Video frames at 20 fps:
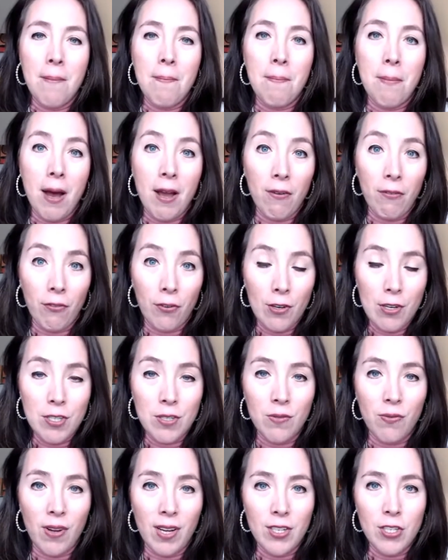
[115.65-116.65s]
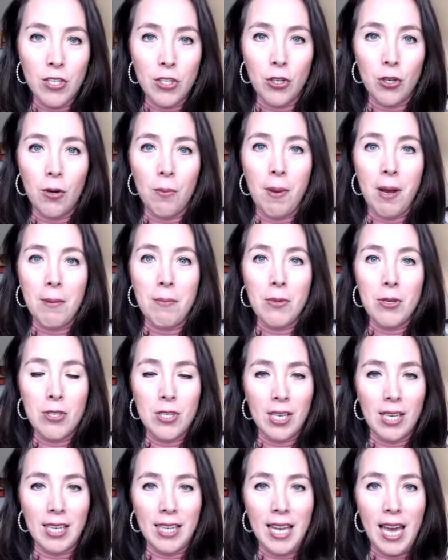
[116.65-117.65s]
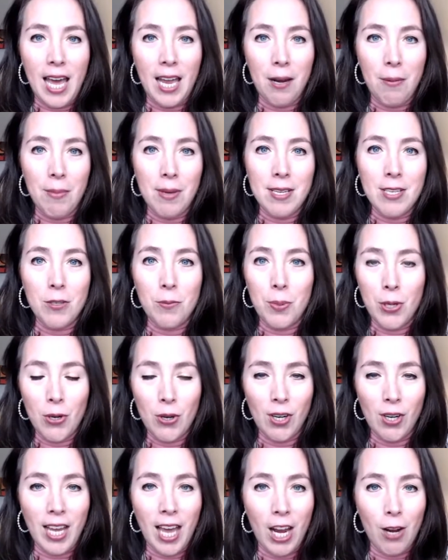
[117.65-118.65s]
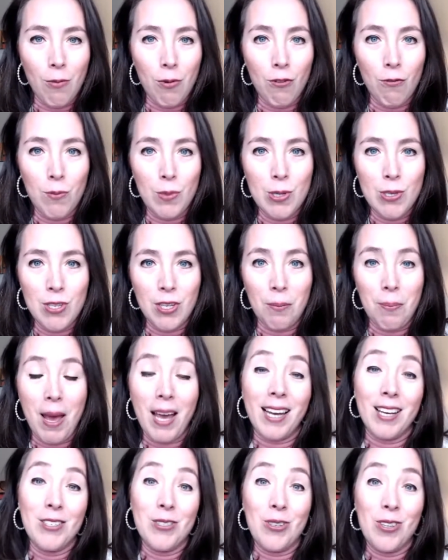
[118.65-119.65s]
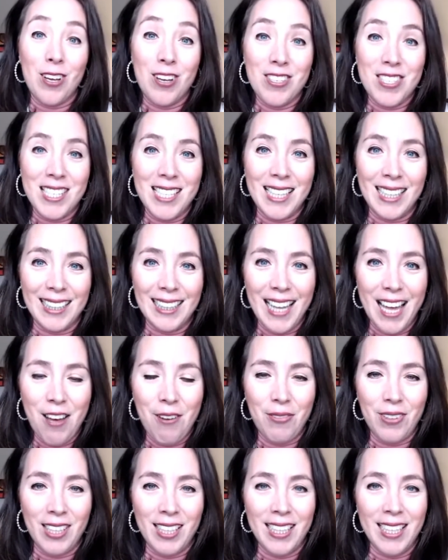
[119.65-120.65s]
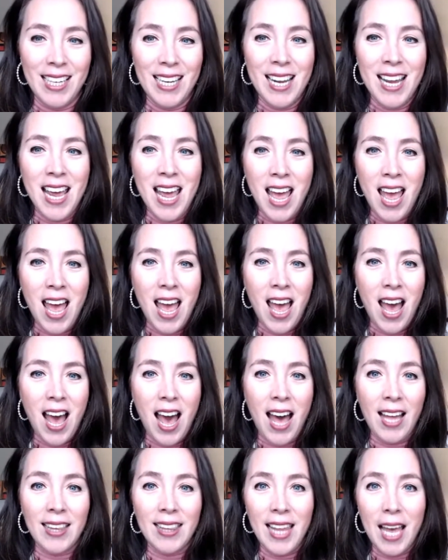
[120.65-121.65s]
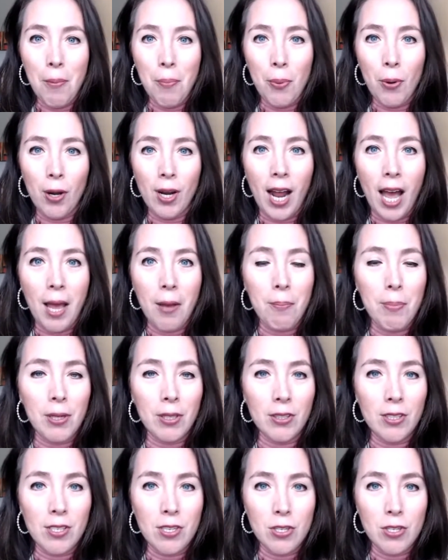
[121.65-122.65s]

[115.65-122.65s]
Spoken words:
my first venture, my music academy, Superior Academy of Music, back in 2011, at that point, I built a